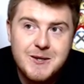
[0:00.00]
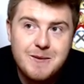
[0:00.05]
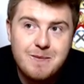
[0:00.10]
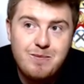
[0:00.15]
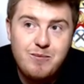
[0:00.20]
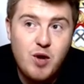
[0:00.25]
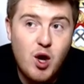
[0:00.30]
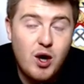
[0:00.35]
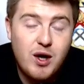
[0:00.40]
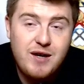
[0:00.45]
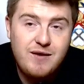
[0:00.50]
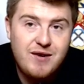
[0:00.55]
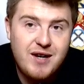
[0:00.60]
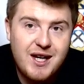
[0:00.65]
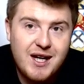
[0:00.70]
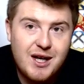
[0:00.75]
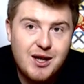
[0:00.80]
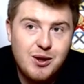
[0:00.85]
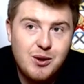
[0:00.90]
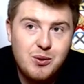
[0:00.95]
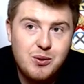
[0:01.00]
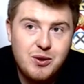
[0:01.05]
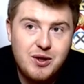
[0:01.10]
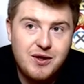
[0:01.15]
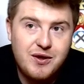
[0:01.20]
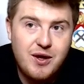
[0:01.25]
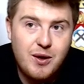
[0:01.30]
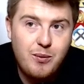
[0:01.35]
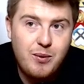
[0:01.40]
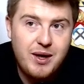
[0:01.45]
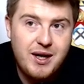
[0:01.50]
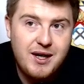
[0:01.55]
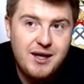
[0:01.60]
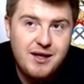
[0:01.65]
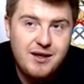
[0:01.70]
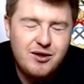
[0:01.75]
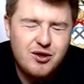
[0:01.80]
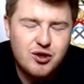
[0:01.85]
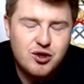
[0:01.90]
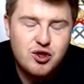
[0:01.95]
not even included that we
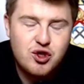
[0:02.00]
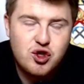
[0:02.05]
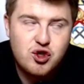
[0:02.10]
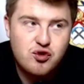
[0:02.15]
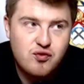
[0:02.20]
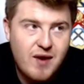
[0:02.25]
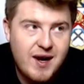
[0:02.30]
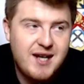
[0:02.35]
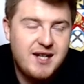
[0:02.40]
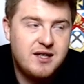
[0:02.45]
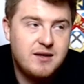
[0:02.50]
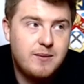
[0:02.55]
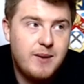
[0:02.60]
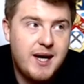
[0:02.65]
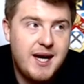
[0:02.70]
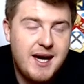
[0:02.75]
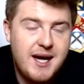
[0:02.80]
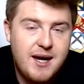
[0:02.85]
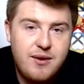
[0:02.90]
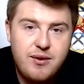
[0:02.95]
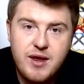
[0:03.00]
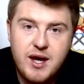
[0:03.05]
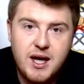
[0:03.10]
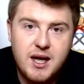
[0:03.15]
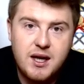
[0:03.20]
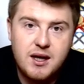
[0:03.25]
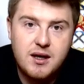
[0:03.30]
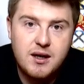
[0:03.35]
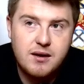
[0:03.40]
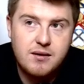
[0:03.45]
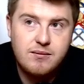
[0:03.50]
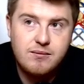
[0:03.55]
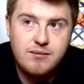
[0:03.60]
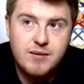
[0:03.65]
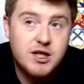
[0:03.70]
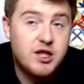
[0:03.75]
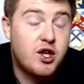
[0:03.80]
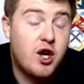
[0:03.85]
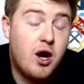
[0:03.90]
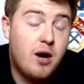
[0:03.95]
just straight away think
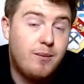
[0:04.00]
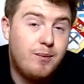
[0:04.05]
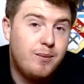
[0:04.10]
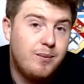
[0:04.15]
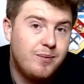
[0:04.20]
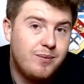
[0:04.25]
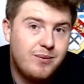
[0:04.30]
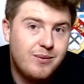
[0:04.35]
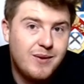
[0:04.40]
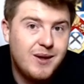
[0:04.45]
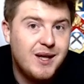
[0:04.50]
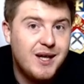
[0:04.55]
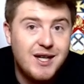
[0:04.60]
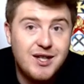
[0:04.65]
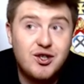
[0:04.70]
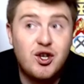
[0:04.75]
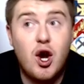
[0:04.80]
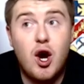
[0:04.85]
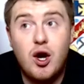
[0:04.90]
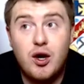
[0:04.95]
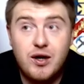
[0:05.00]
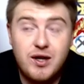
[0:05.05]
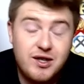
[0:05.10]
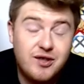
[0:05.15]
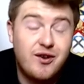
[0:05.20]
he's gone, he's gone, he's